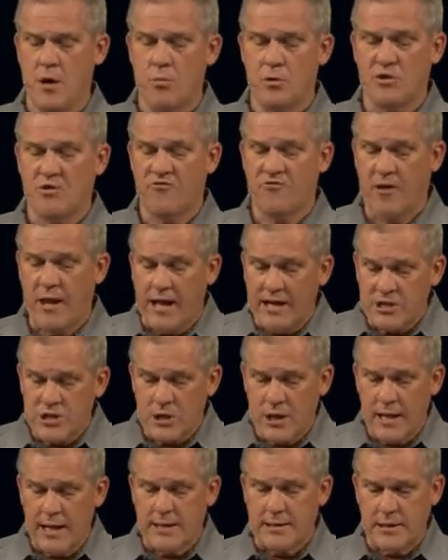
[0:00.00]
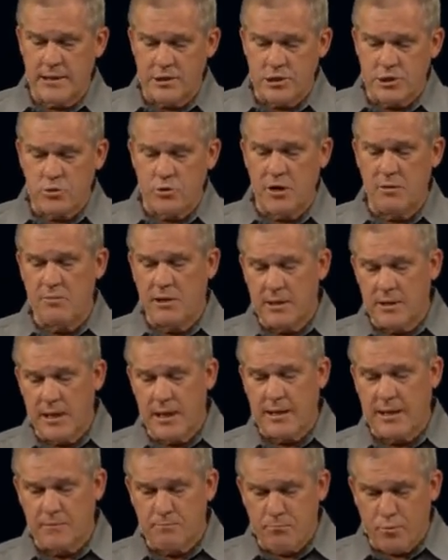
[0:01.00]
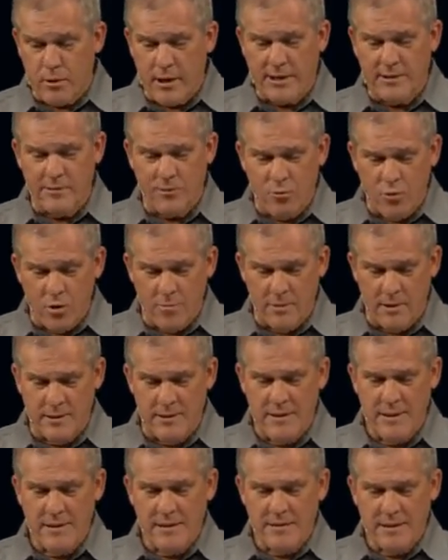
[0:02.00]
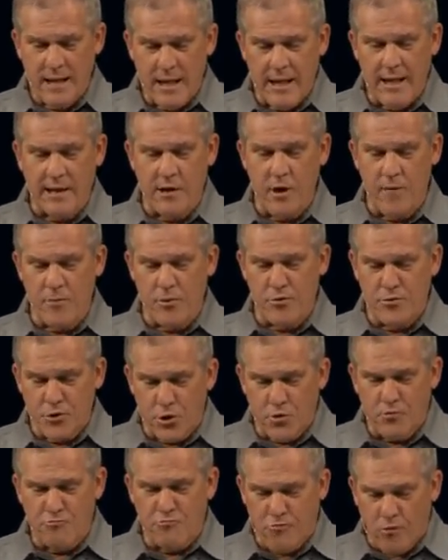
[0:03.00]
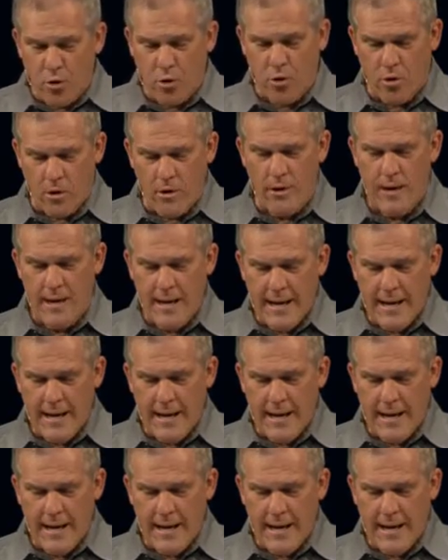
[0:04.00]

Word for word: with a flashlight and a screaming naked pregnant woman lying on the dirt floor,